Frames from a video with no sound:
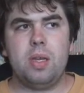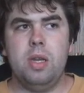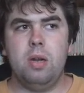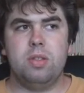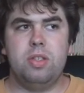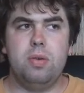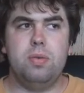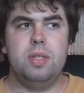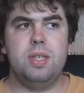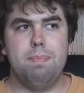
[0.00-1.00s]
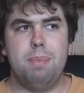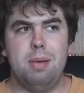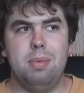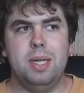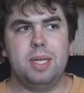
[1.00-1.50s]
You know, students and
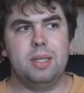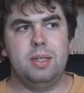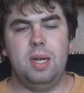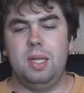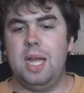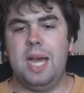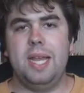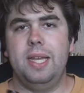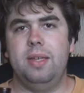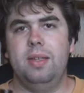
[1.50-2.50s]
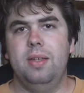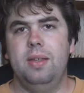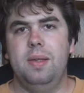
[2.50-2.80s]
public alike.